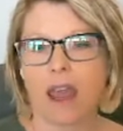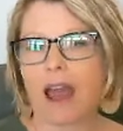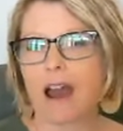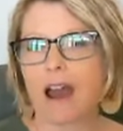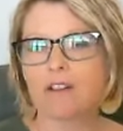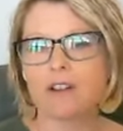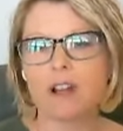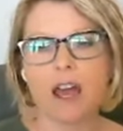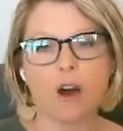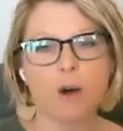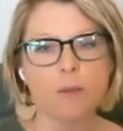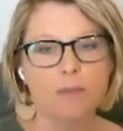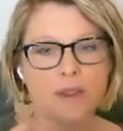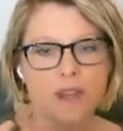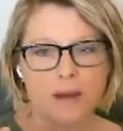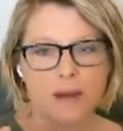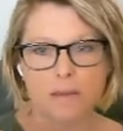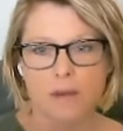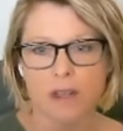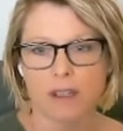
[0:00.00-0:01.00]
how to help
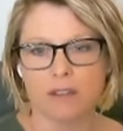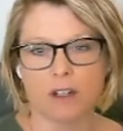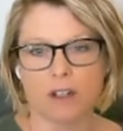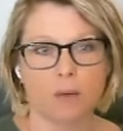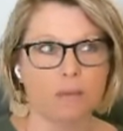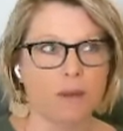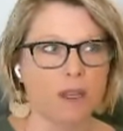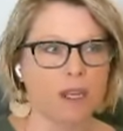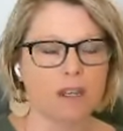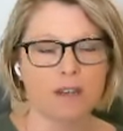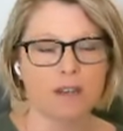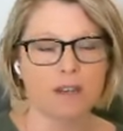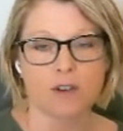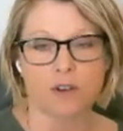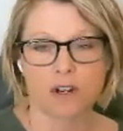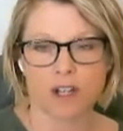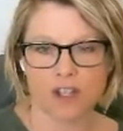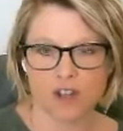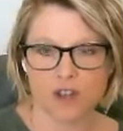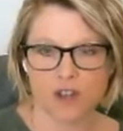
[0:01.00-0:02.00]
them, you know, be
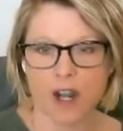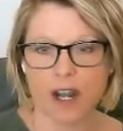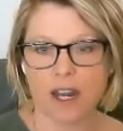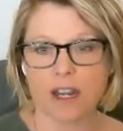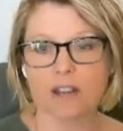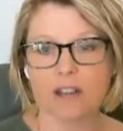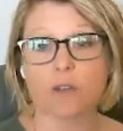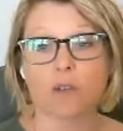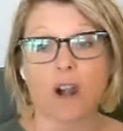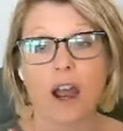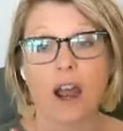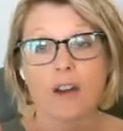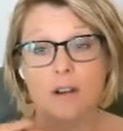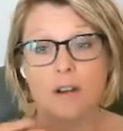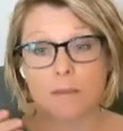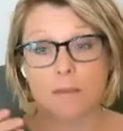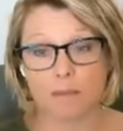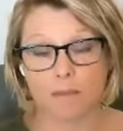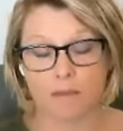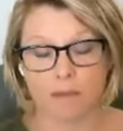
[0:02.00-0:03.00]
either a strength or how
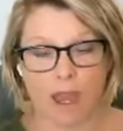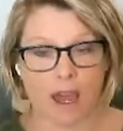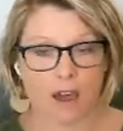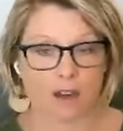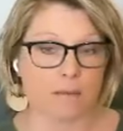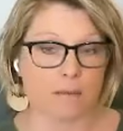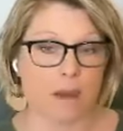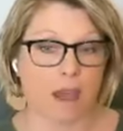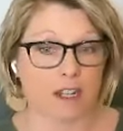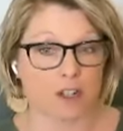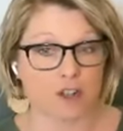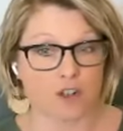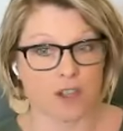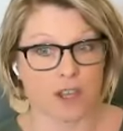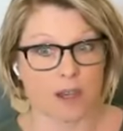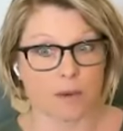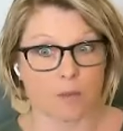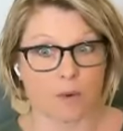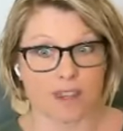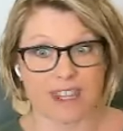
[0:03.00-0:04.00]
to manage
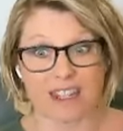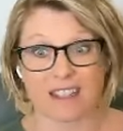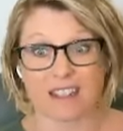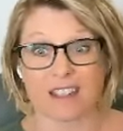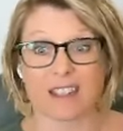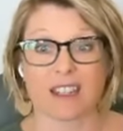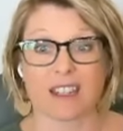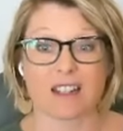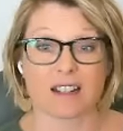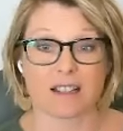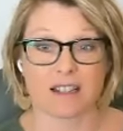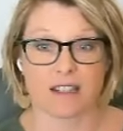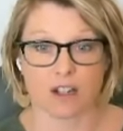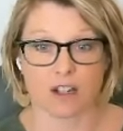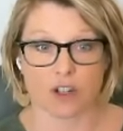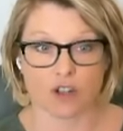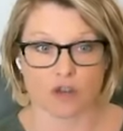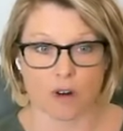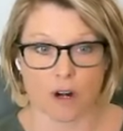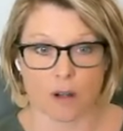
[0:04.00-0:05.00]
them when they could get us
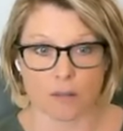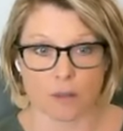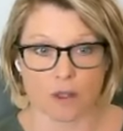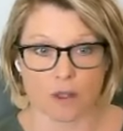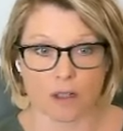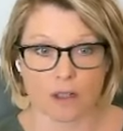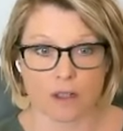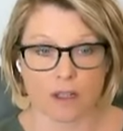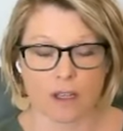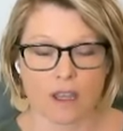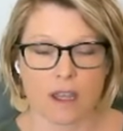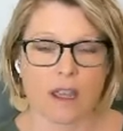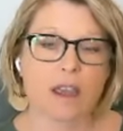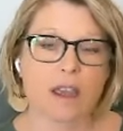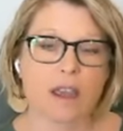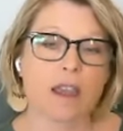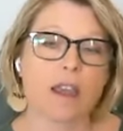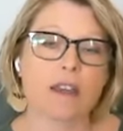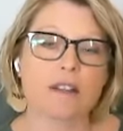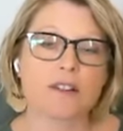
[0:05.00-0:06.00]
into trouble.
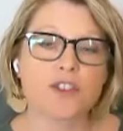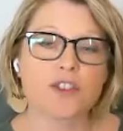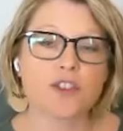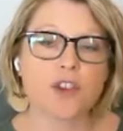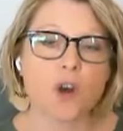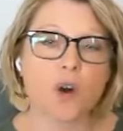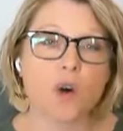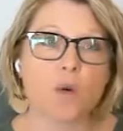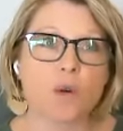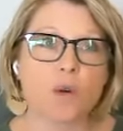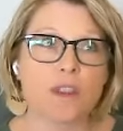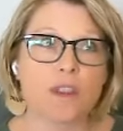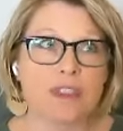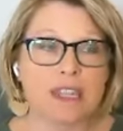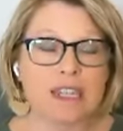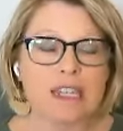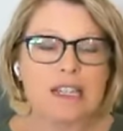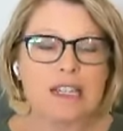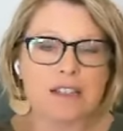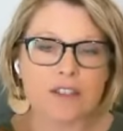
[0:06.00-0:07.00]
And so
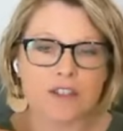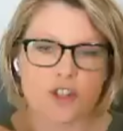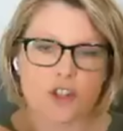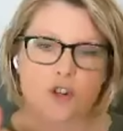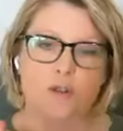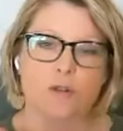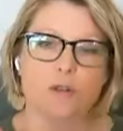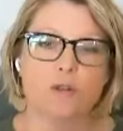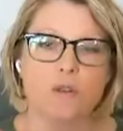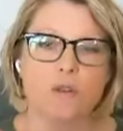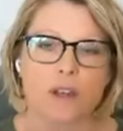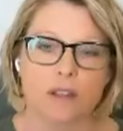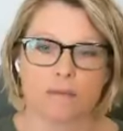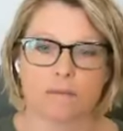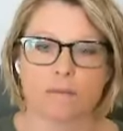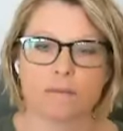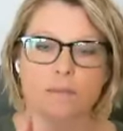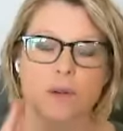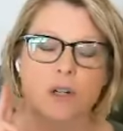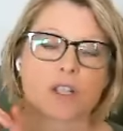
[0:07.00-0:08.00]
these two
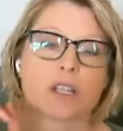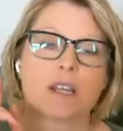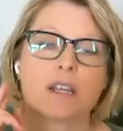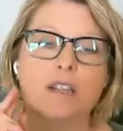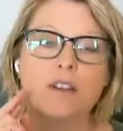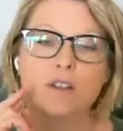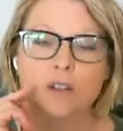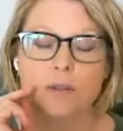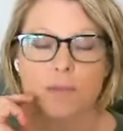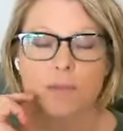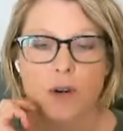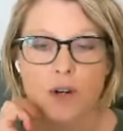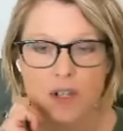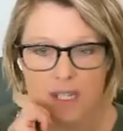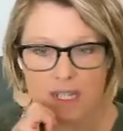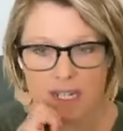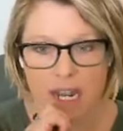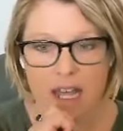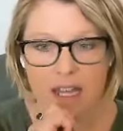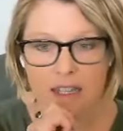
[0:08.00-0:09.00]
particular
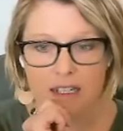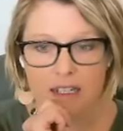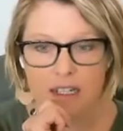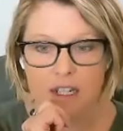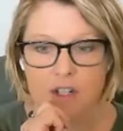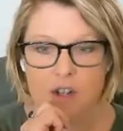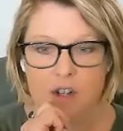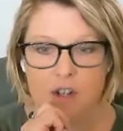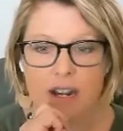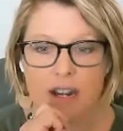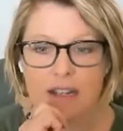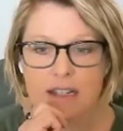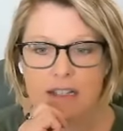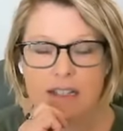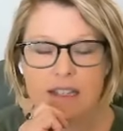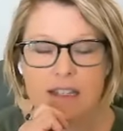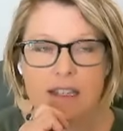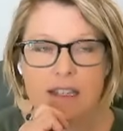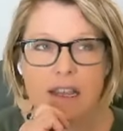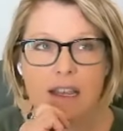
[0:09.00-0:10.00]
personality
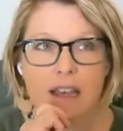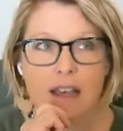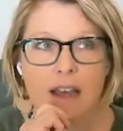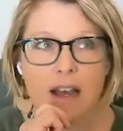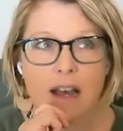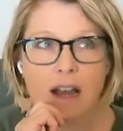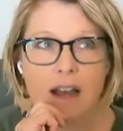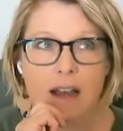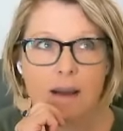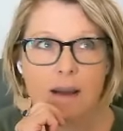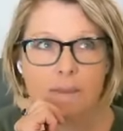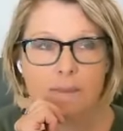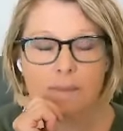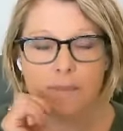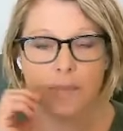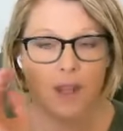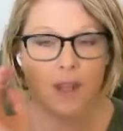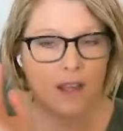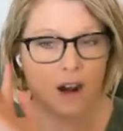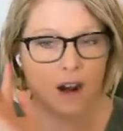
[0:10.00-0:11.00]
traits
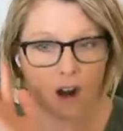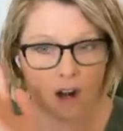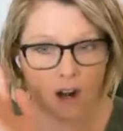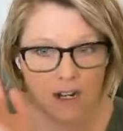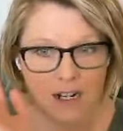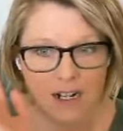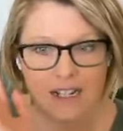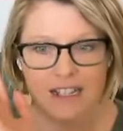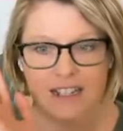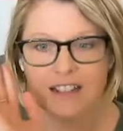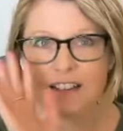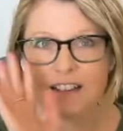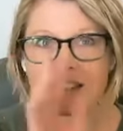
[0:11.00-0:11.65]
are